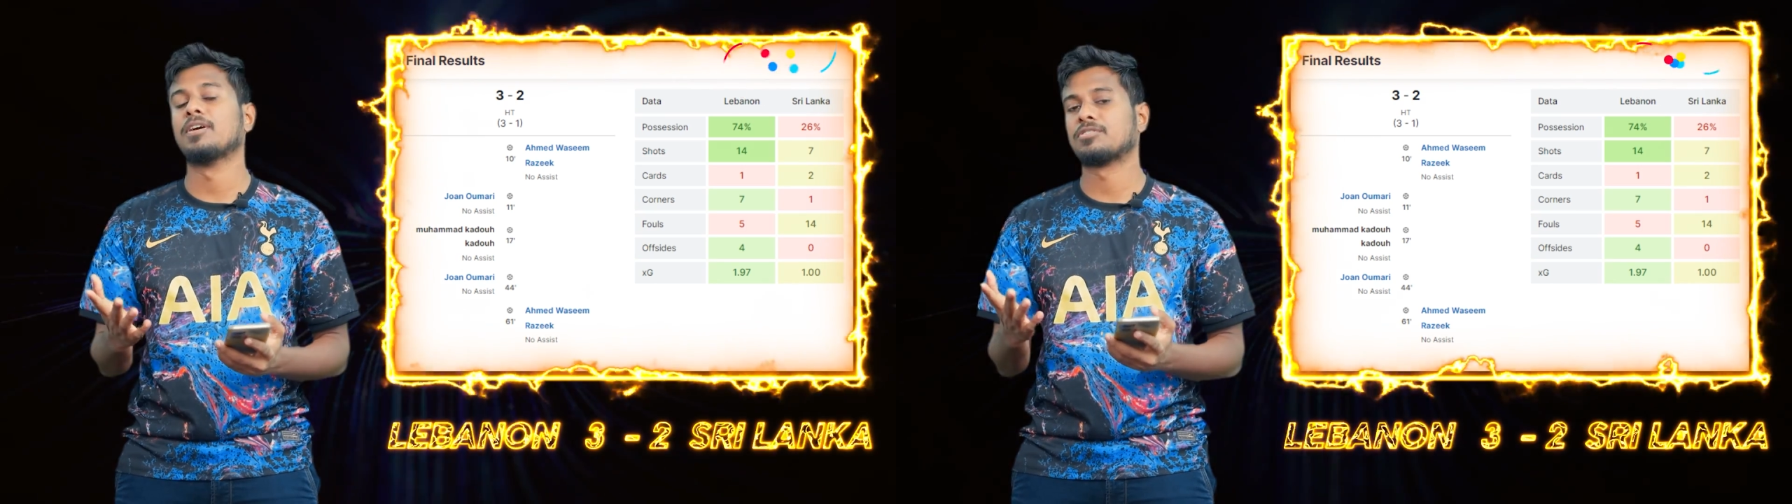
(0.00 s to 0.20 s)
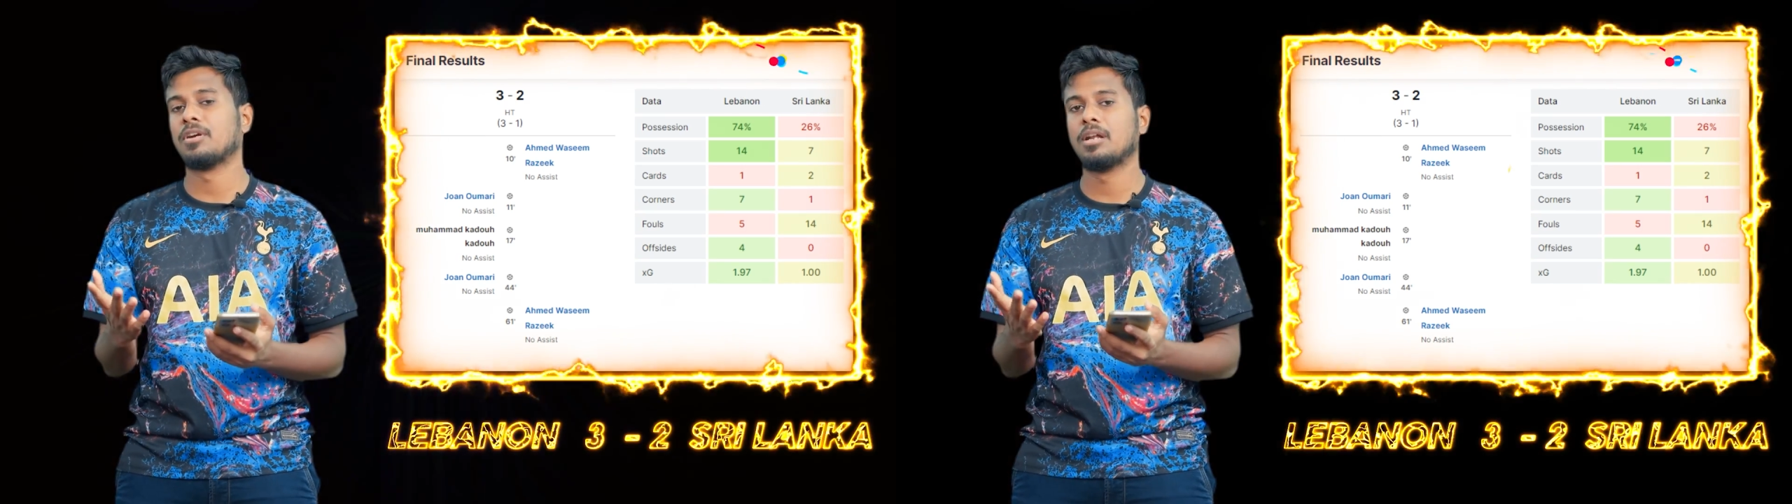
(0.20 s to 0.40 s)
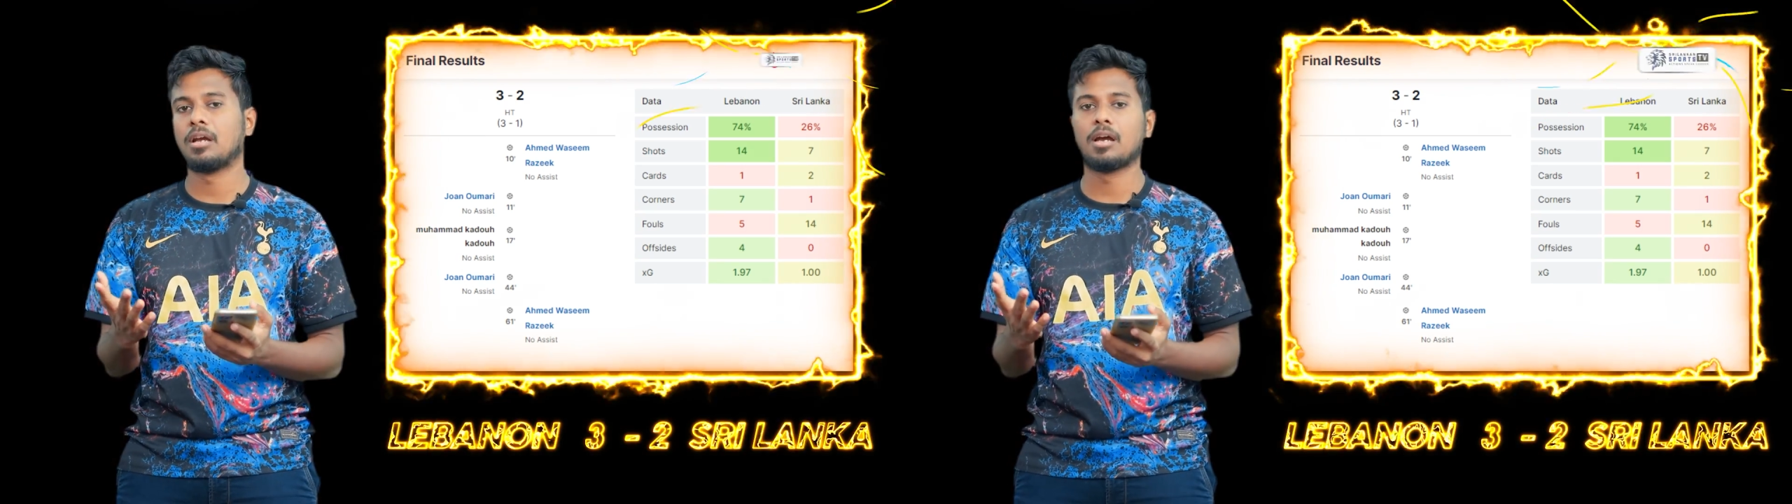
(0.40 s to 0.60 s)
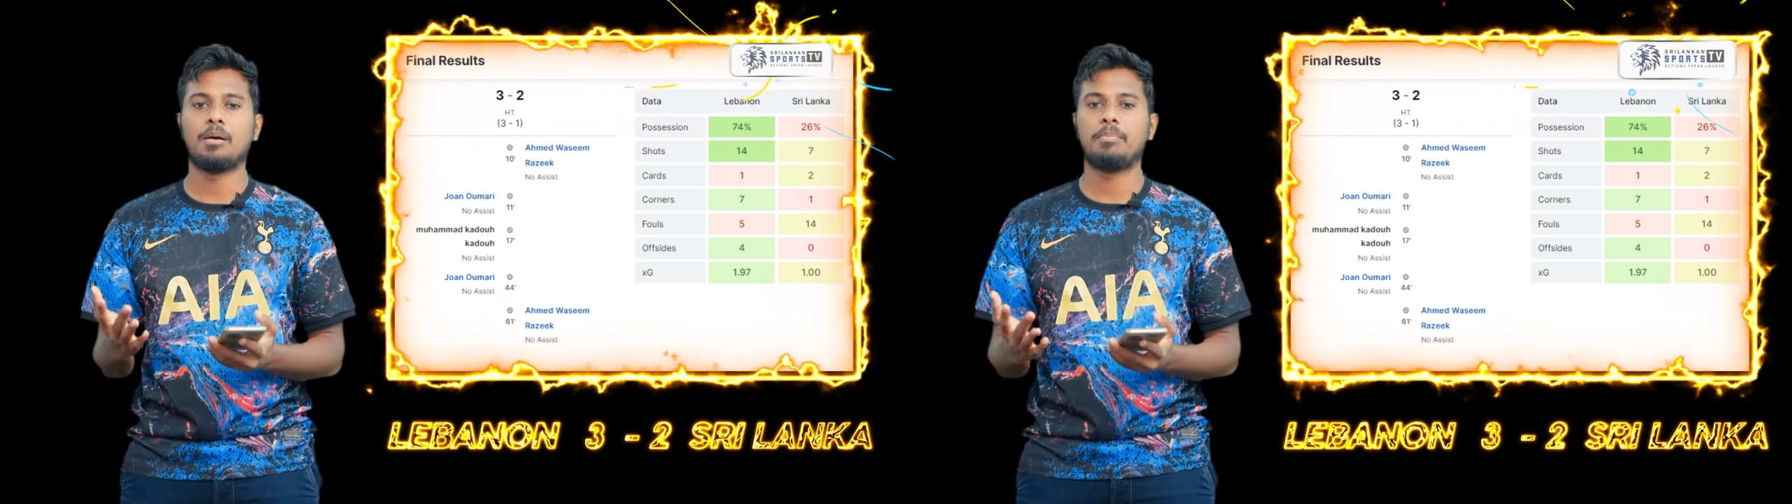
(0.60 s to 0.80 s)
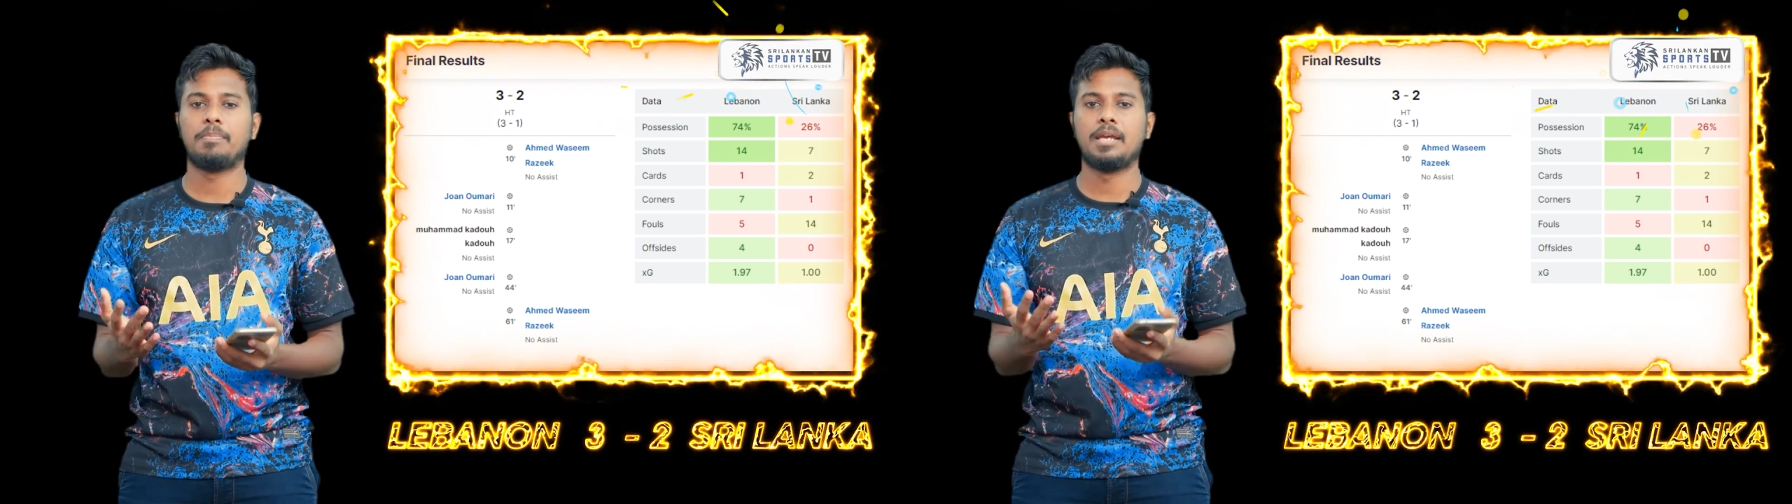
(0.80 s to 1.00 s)
where Sri
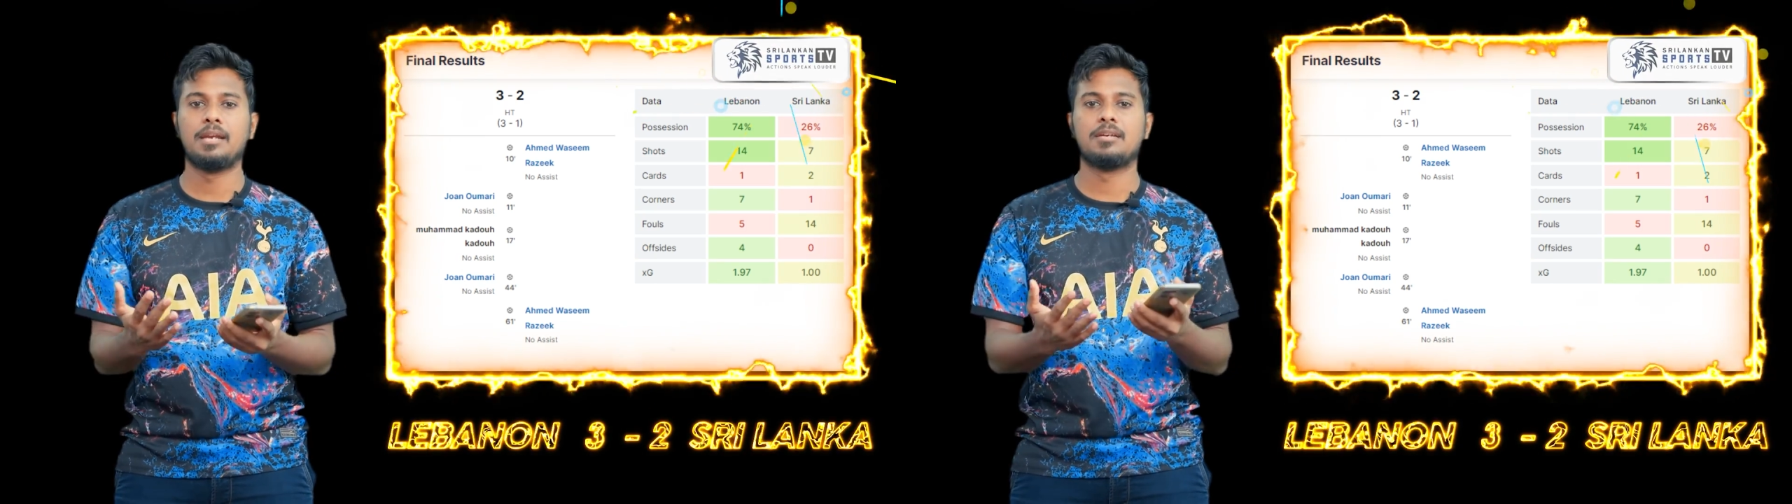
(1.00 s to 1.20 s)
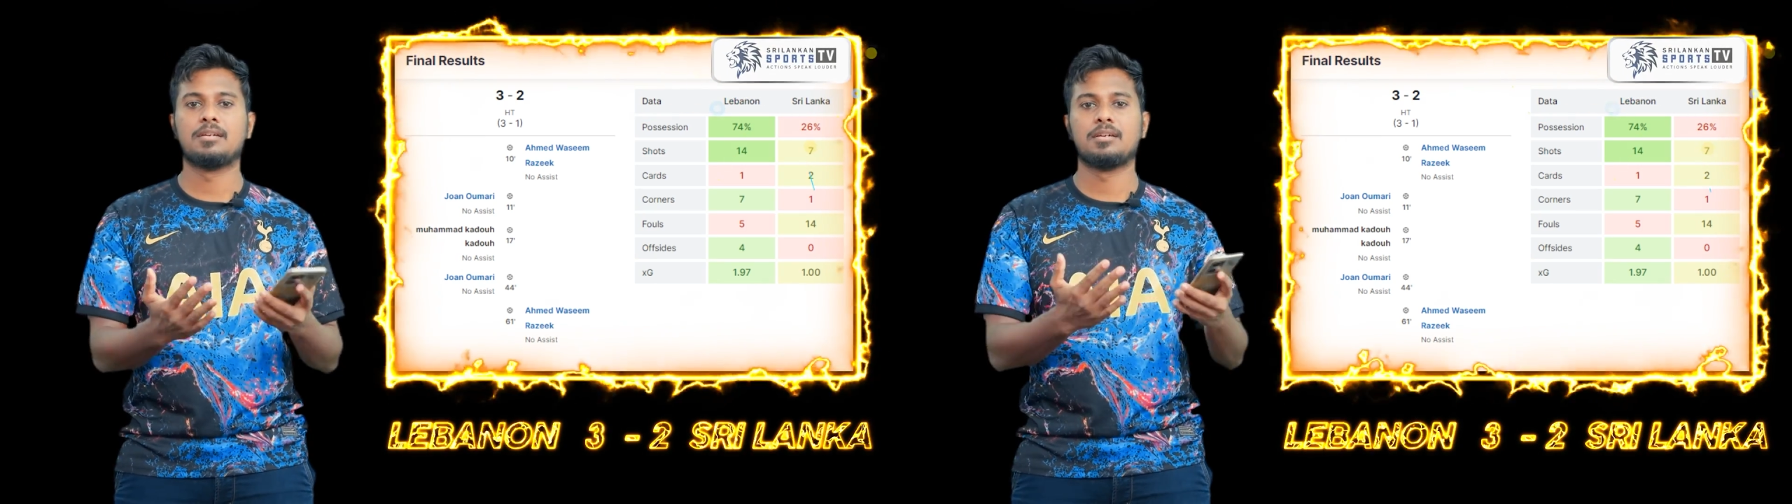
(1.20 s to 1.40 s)
Lanka played